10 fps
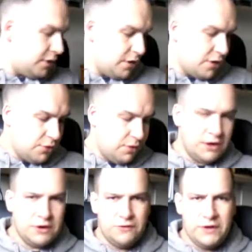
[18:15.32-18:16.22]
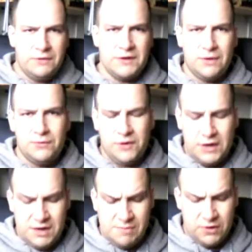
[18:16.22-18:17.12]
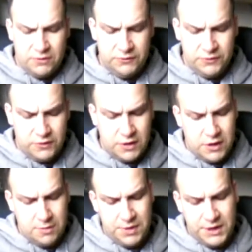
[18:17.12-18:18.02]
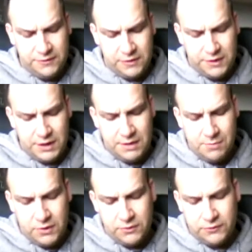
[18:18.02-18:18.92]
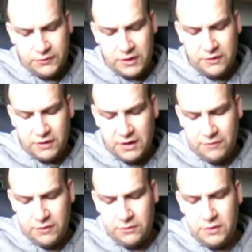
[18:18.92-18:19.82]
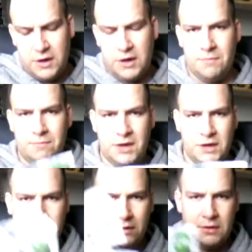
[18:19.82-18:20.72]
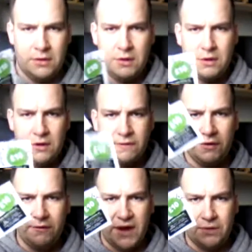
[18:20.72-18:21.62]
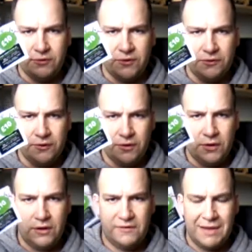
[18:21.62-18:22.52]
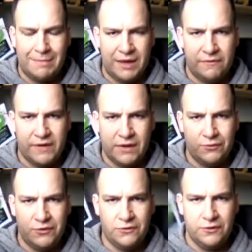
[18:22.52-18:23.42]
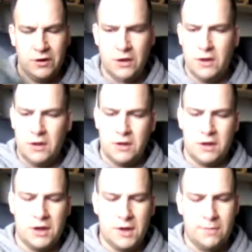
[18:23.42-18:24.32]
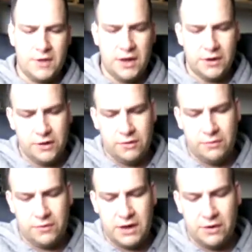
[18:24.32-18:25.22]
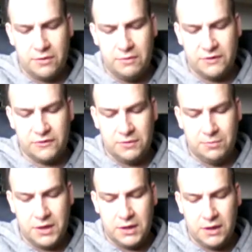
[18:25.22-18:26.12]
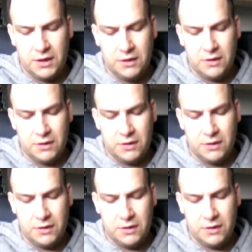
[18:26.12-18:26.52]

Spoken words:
a quick shout out to E-Models. Pete at E-Models has given me a few vouchers, £10 vouchers. They're gonna actually be